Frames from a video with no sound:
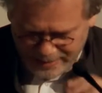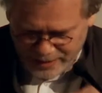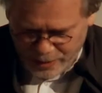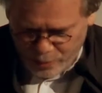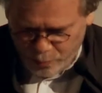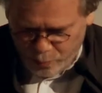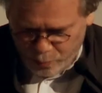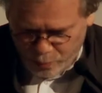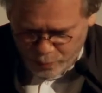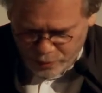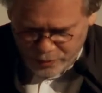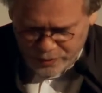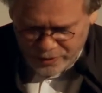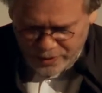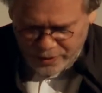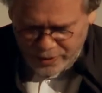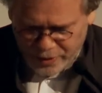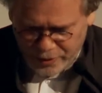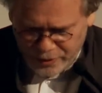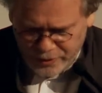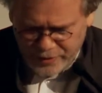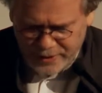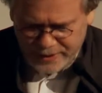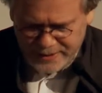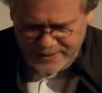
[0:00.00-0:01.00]
he would
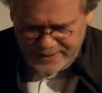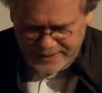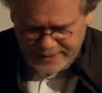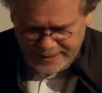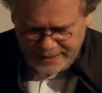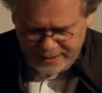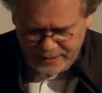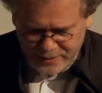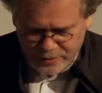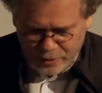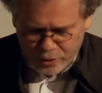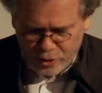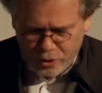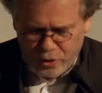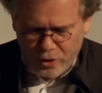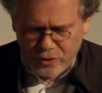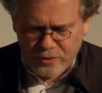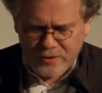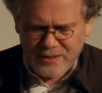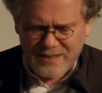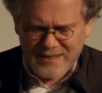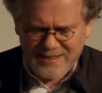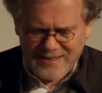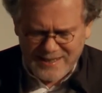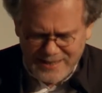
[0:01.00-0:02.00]
undertake the
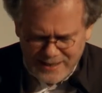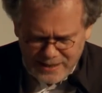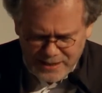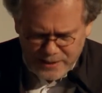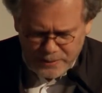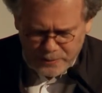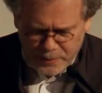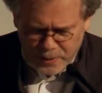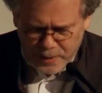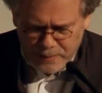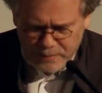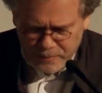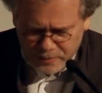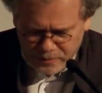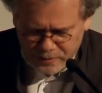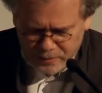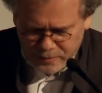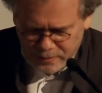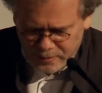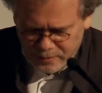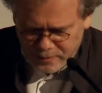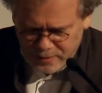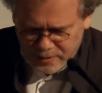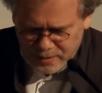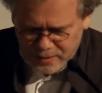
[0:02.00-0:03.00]

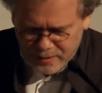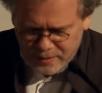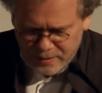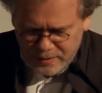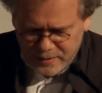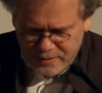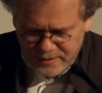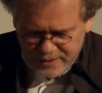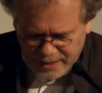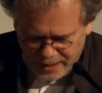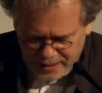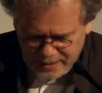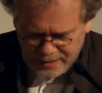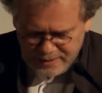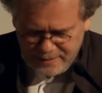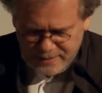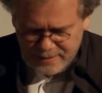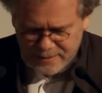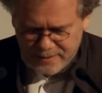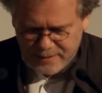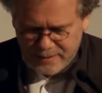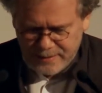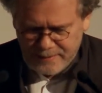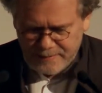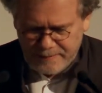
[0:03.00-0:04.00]
considerable
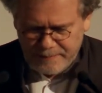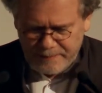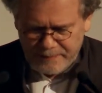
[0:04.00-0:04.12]
task,